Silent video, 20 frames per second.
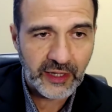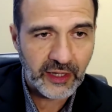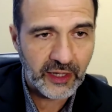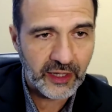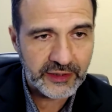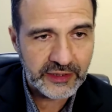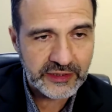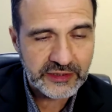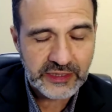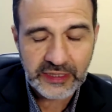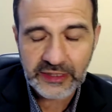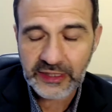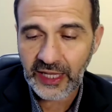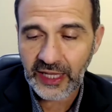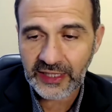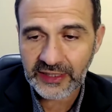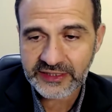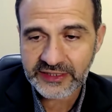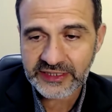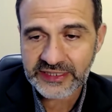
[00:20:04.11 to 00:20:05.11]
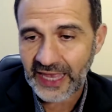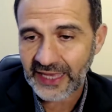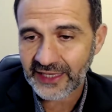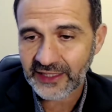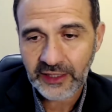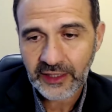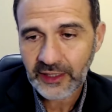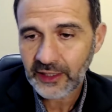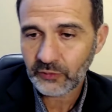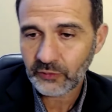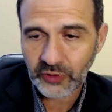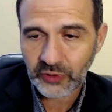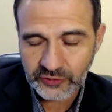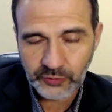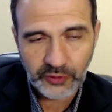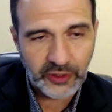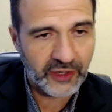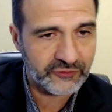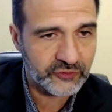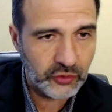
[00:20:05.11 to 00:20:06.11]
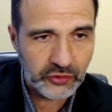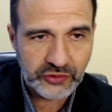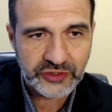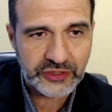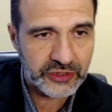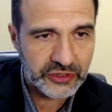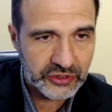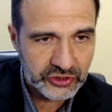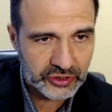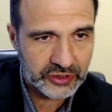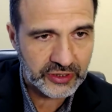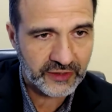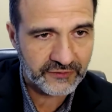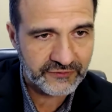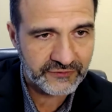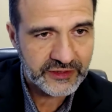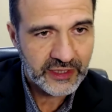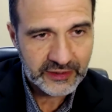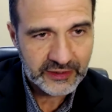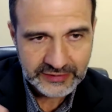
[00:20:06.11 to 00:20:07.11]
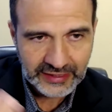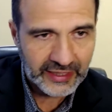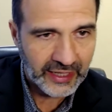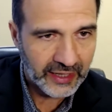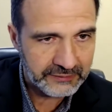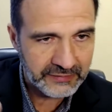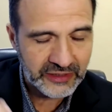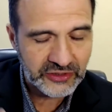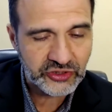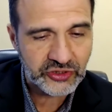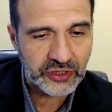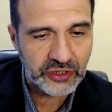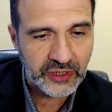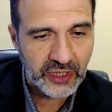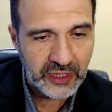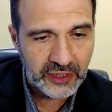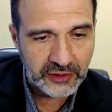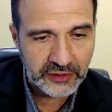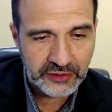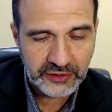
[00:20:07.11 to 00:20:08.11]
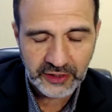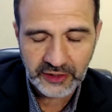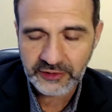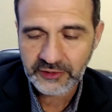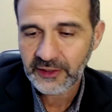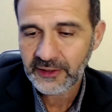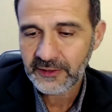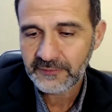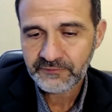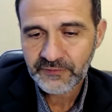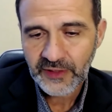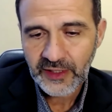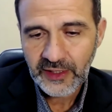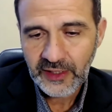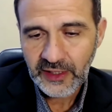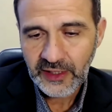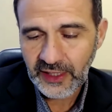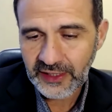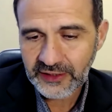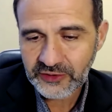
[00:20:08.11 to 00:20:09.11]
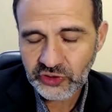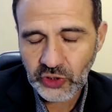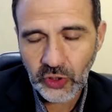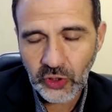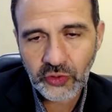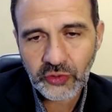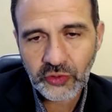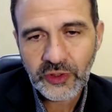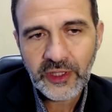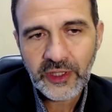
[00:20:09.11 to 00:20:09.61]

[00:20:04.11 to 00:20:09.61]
Now, honestly, LSAC was one of those initiatives that I mentioned earlier. So